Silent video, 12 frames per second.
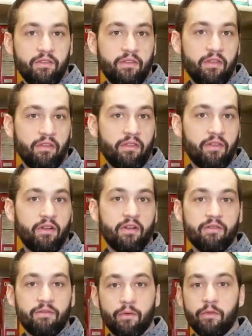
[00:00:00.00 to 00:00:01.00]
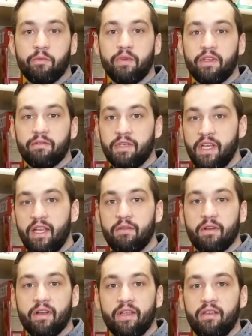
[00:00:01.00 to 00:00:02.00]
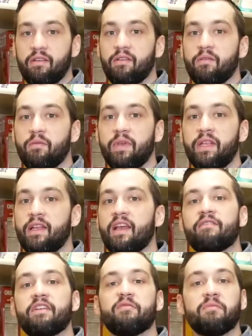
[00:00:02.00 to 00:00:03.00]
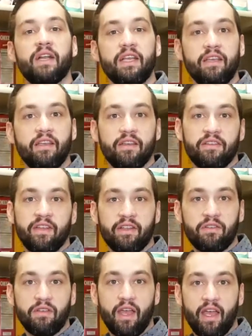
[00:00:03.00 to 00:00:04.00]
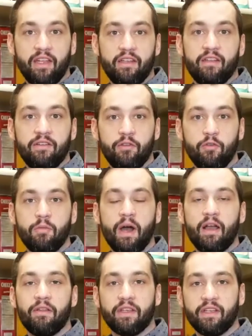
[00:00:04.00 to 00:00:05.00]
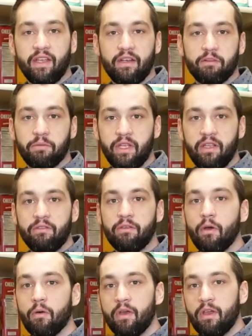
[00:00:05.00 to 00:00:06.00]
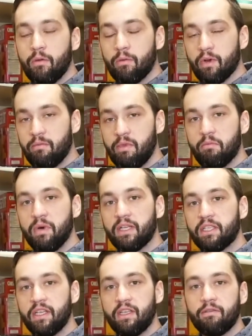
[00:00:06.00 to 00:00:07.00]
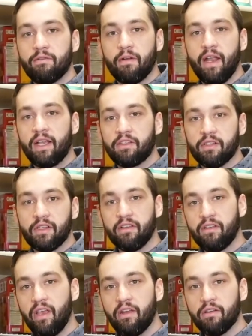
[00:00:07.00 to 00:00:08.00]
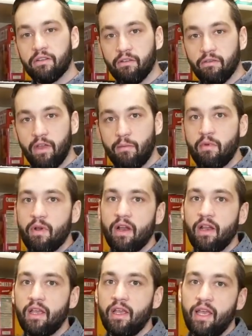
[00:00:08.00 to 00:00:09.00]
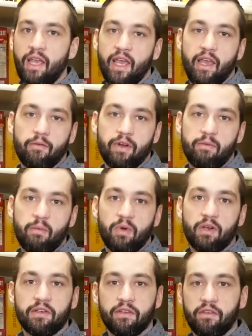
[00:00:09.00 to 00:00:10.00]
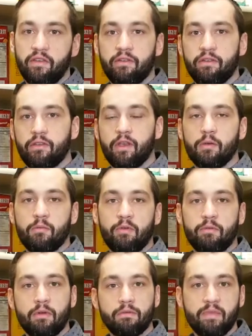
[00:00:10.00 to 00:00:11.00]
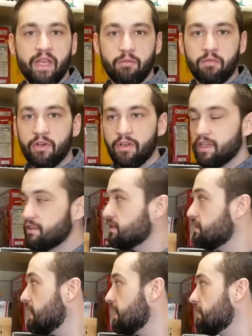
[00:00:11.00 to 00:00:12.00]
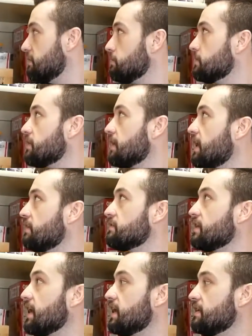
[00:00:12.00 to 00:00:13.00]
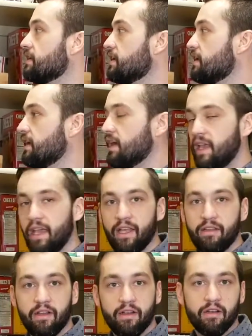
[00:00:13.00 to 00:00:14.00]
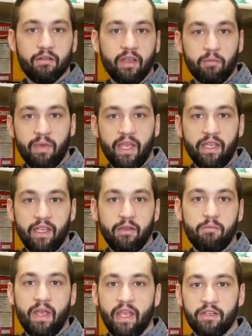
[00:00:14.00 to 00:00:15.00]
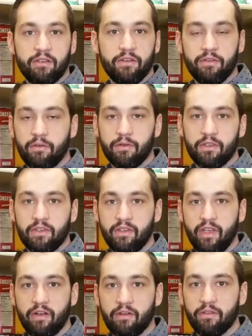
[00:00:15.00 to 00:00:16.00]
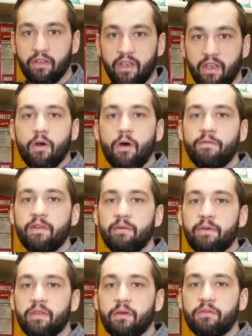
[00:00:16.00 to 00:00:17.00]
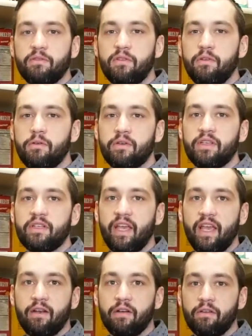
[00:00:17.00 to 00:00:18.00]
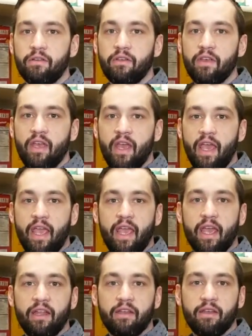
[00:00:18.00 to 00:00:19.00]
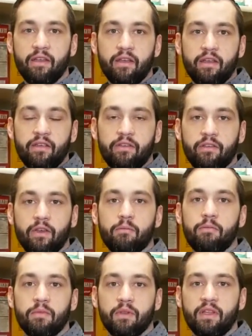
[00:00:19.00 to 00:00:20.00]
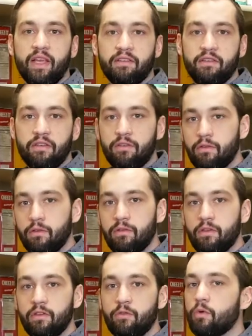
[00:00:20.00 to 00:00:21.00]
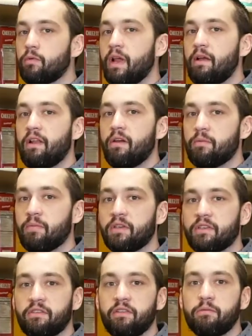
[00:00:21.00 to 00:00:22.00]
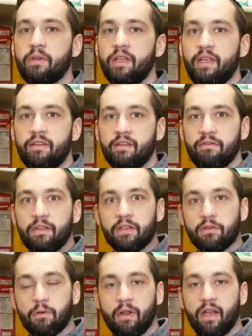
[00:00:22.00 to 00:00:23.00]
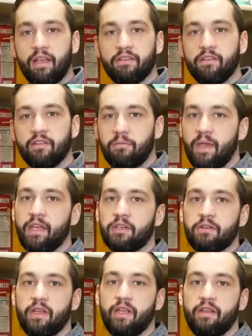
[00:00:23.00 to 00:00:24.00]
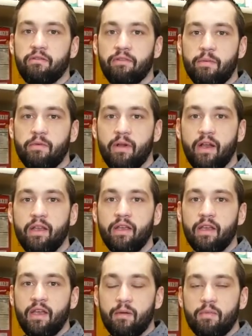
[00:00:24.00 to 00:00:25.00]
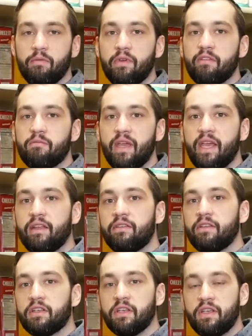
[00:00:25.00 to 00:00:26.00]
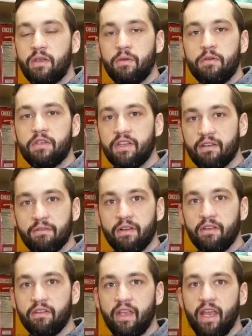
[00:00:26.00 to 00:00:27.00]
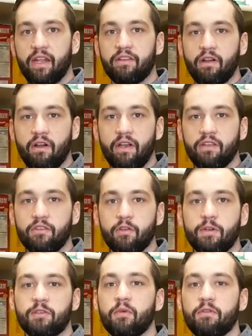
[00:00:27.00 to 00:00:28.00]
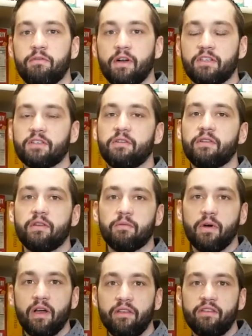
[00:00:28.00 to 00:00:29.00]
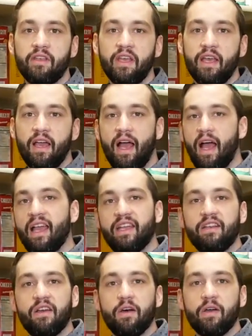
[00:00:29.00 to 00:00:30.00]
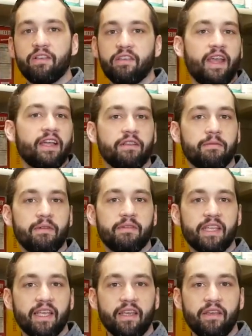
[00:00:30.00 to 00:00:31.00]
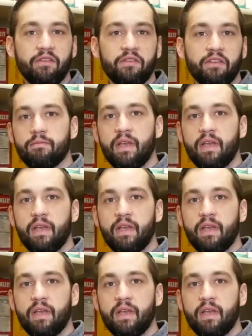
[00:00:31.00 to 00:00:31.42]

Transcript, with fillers: the third and fourth week of January, we didn't have enough money set aside to buy all the containers we need, so we're going to be budgeting for extra containers in February, and we're going to be purchasing some Rubbermaid Brilliance containers, which are airtight, and they're like baking pantry storage containers. So hopefully with those new containers and some Lazy Susans, we'll round out the purchases we need to finish organizing this pantry in February, but we have made such a huge difference, and it's already so much more functional than it was. I know exactly where everything is.